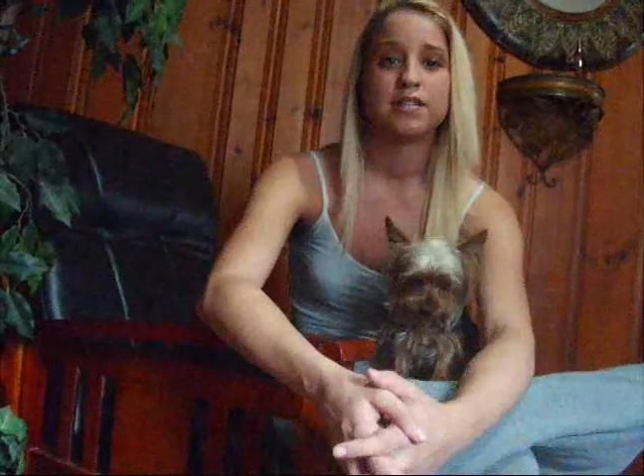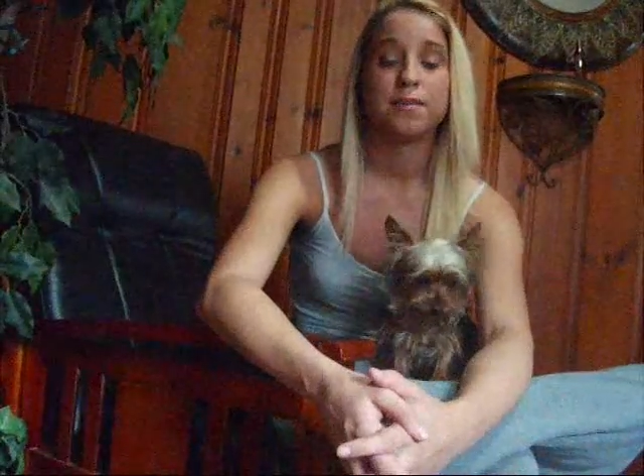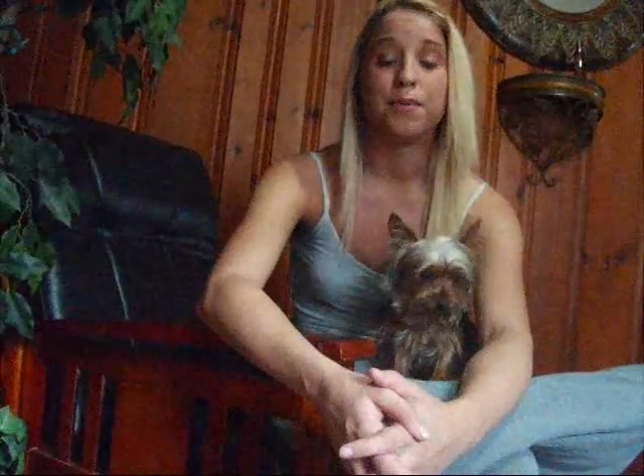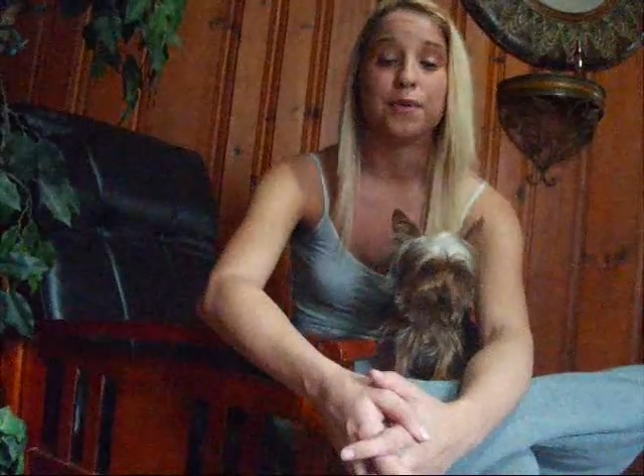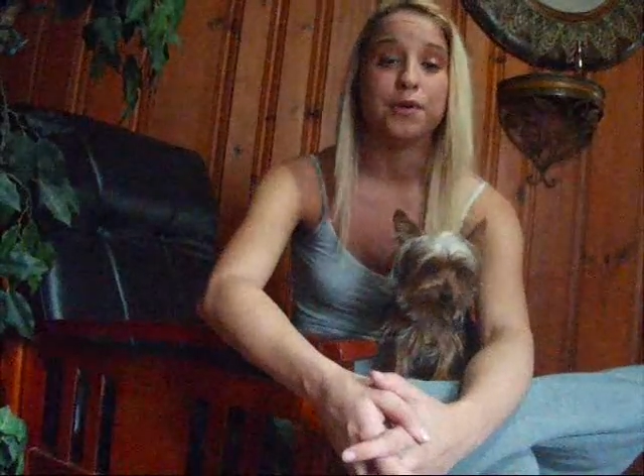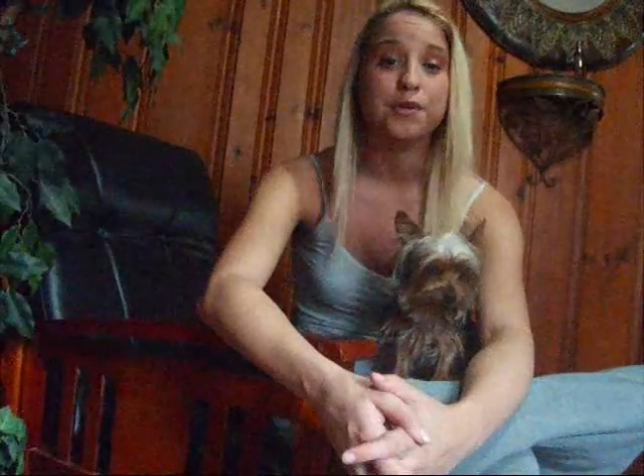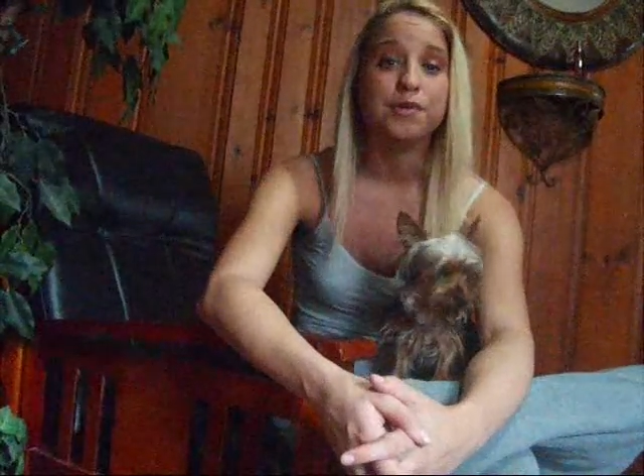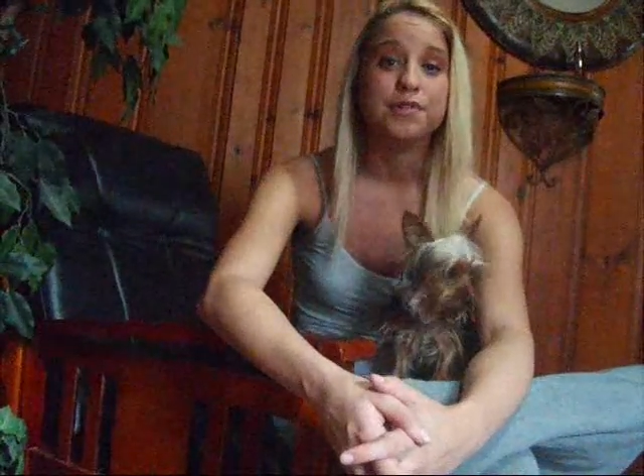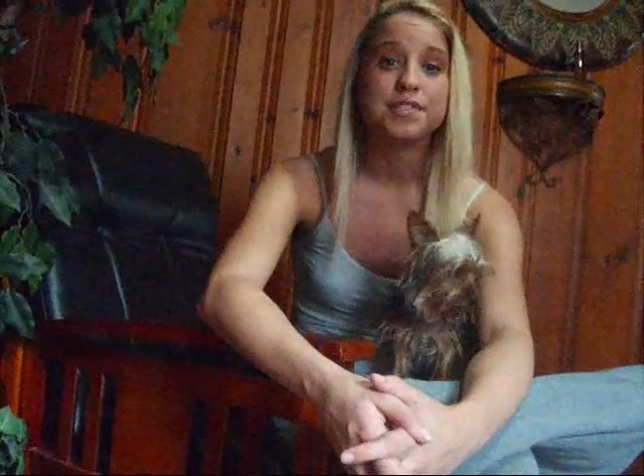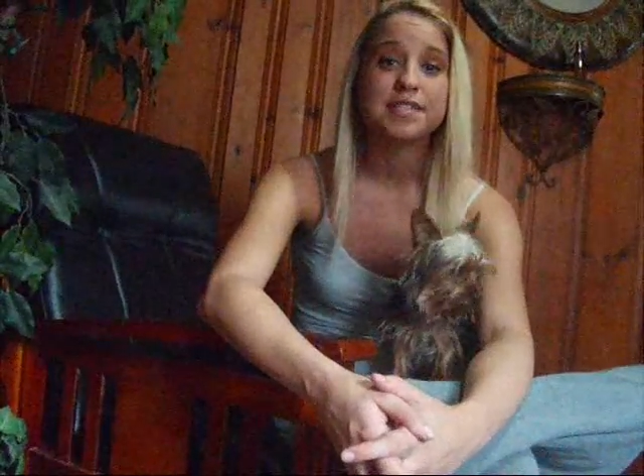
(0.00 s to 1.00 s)
to
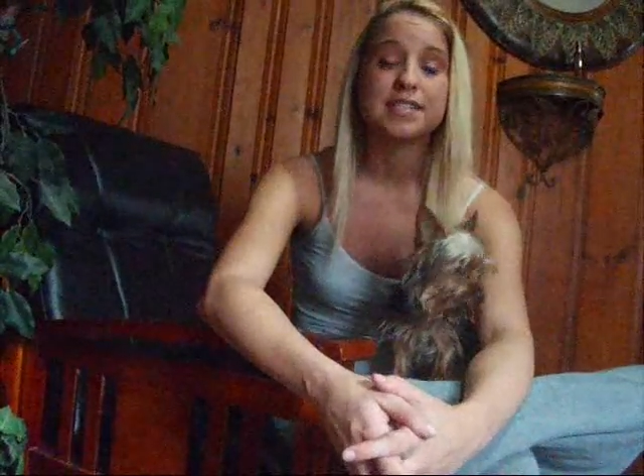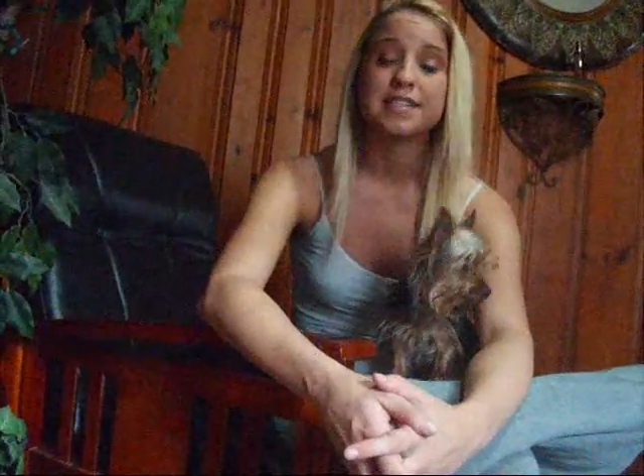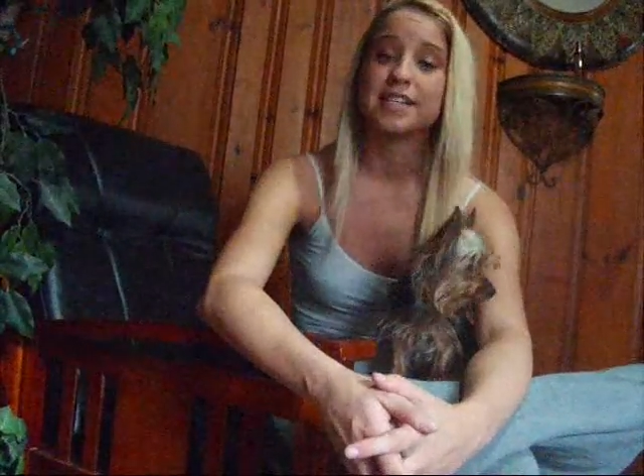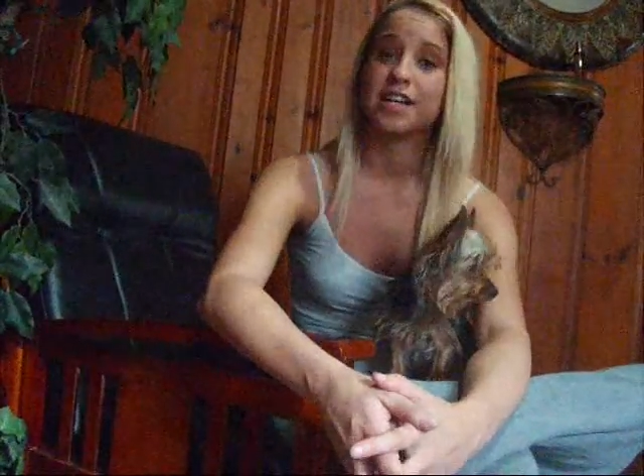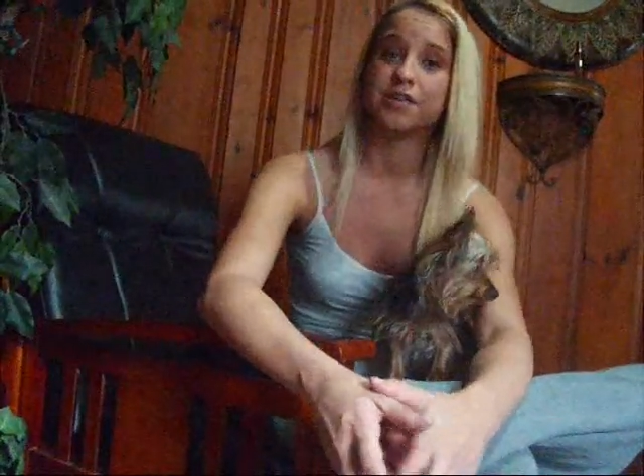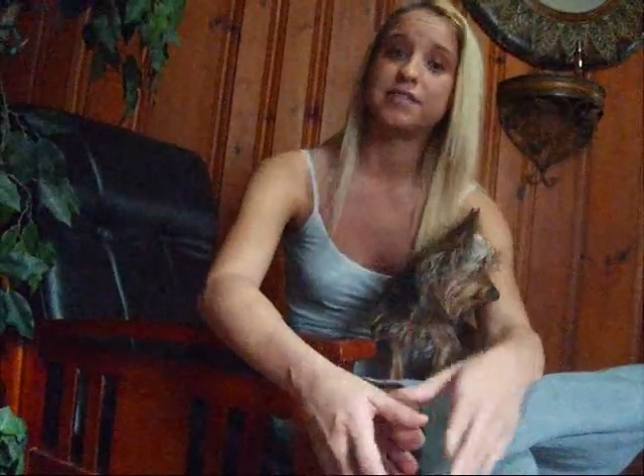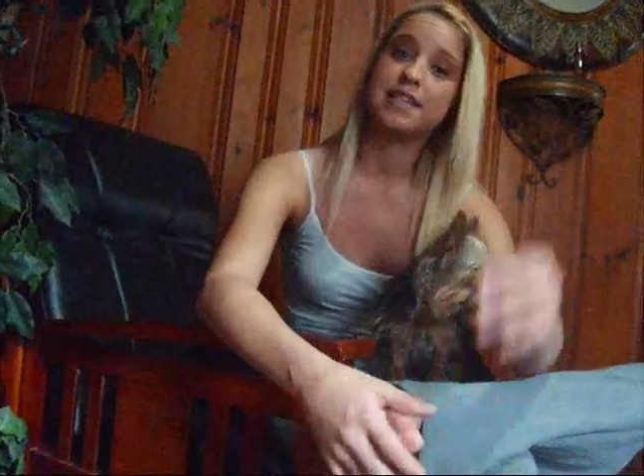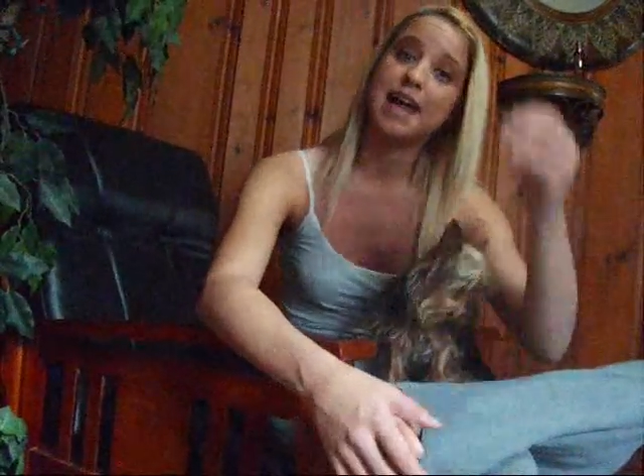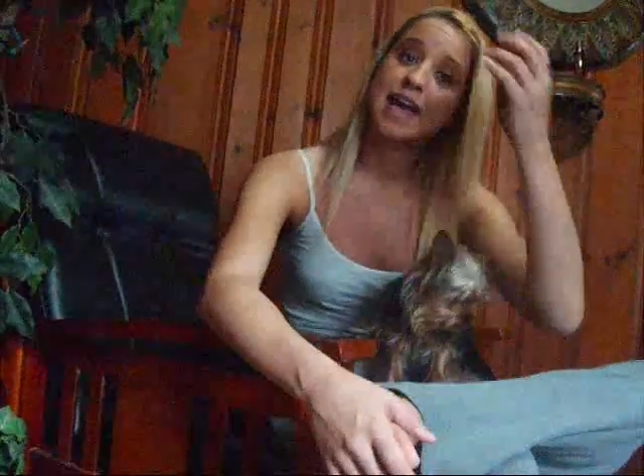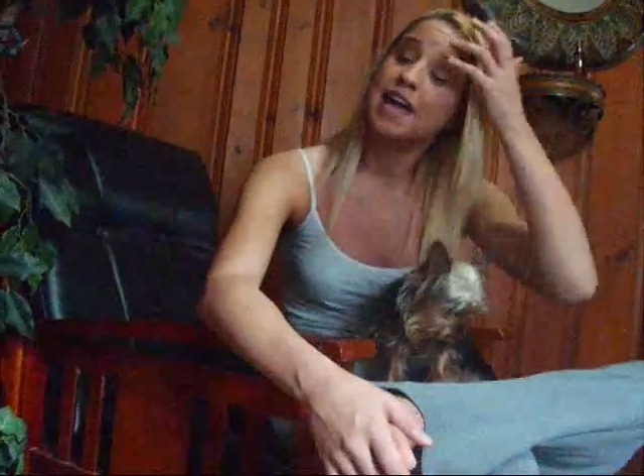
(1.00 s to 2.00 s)
Bruce, you know,
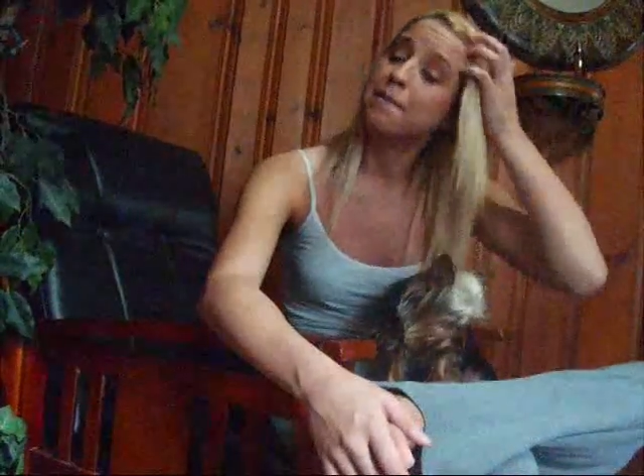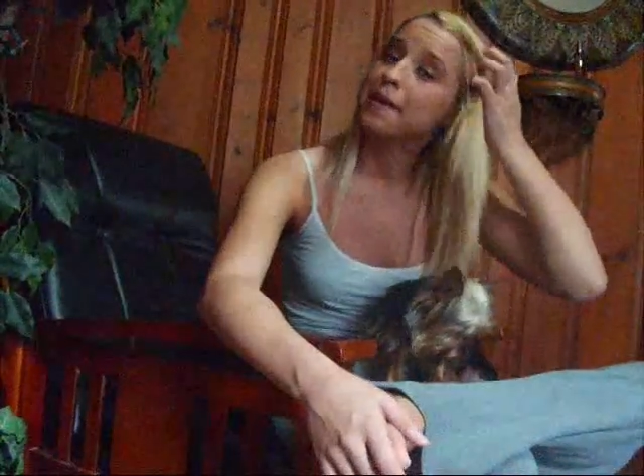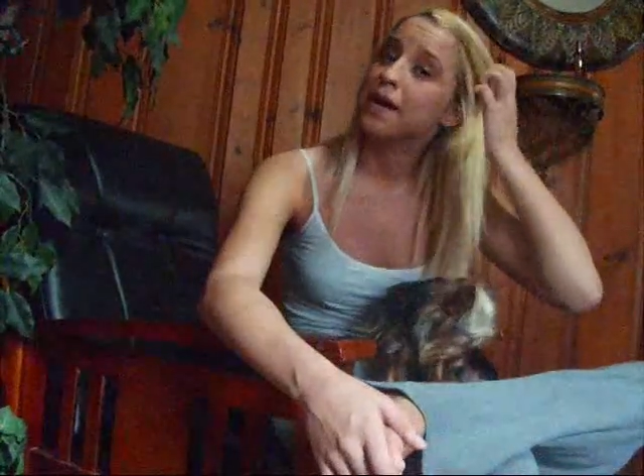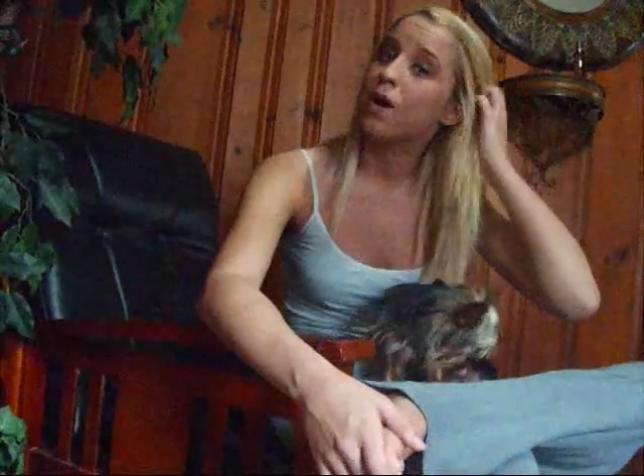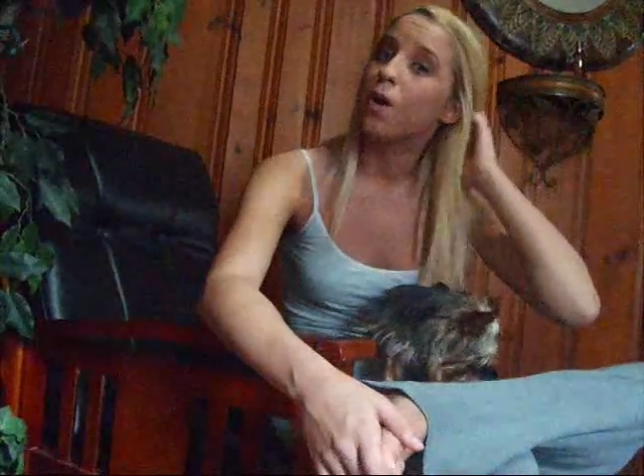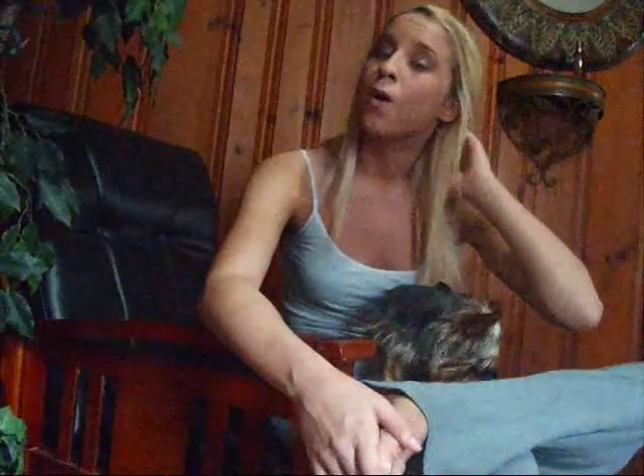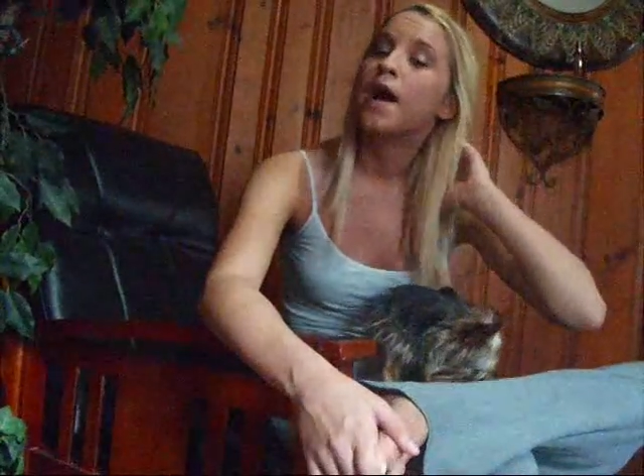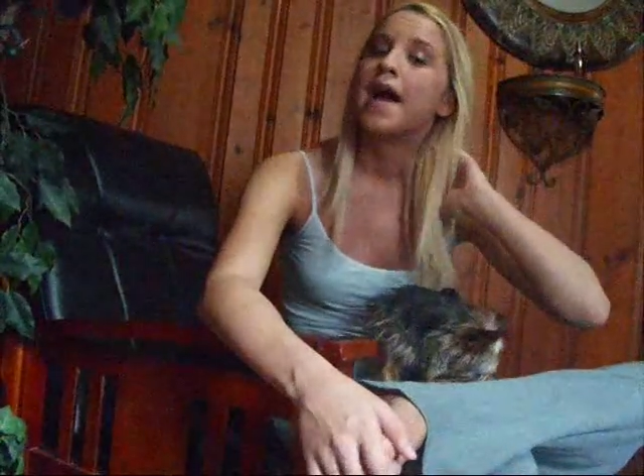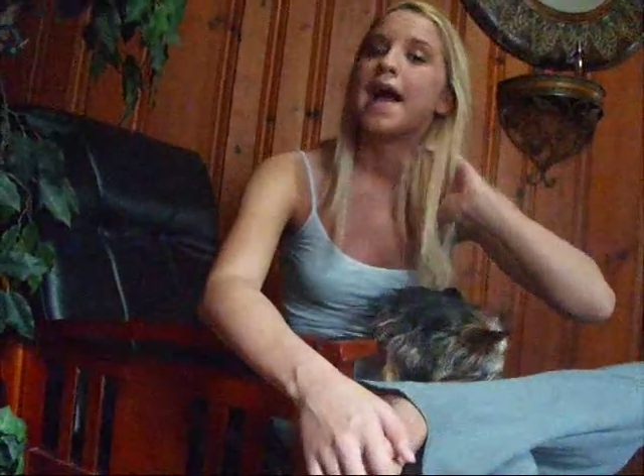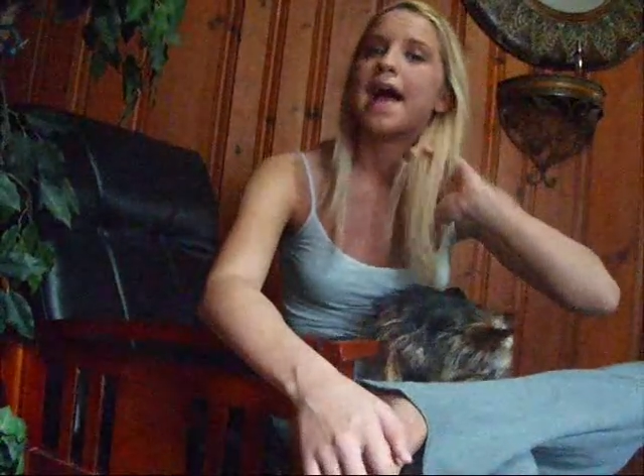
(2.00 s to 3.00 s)
Stan, Bill,